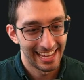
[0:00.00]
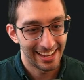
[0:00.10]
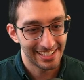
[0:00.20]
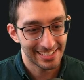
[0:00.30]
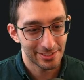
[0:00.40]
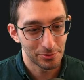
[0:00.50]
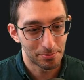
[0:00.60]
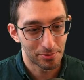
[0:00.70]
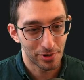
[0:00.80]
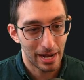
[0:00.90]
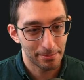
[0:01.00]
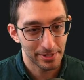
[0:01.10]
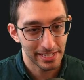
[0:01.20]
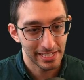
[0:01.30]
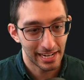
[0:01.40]
How to exclude
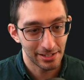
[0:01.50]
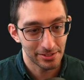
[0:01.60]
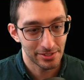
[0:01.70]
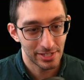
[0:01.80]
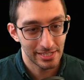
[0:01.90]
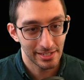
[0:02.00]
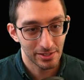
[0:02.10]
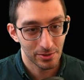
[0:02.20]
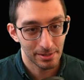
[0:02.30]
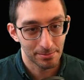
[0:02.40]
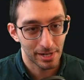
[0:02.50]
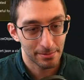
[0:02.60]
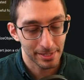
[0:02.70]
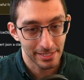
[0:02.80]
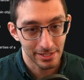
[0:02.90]
property. I know there's JSON ignore on
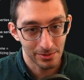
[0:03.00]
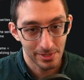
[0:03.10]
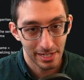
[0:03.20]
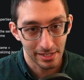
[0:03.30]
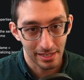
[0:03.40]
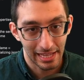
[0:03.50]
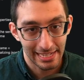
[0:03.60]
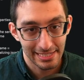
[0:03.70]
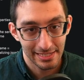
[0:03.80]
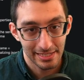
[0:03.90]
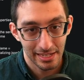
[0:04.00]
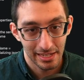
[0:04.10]
properties. Can you use it on classes?